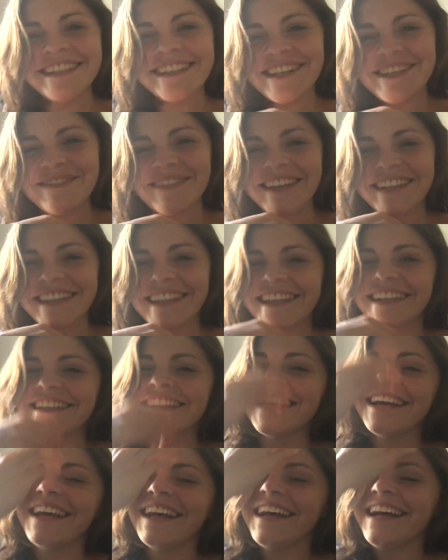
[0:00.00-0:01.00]
Sorry about that.
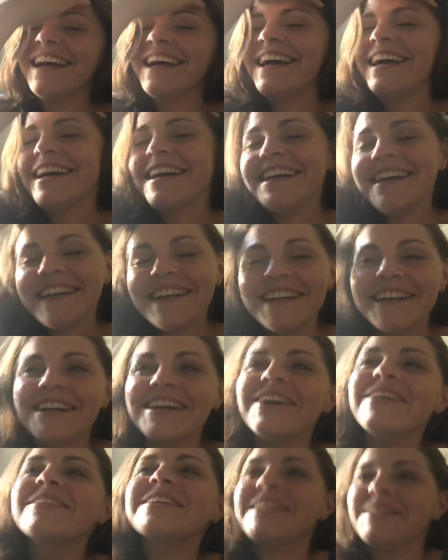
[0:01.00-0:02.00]

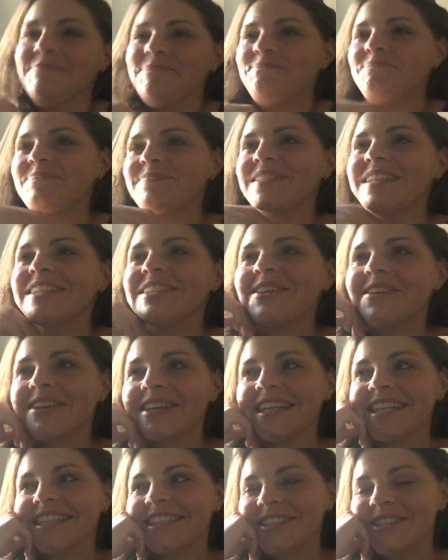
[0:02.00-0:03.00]
Uh, okay, so
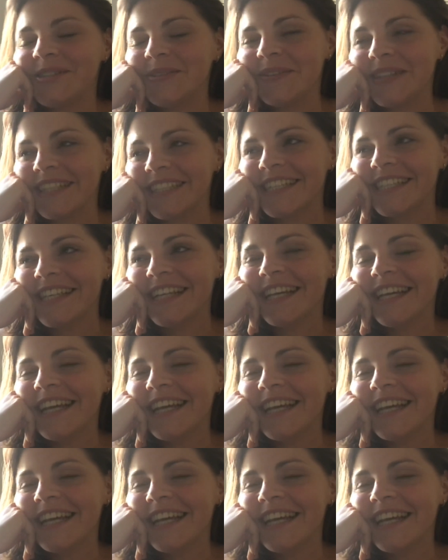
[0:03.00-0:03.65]
I'll get into it.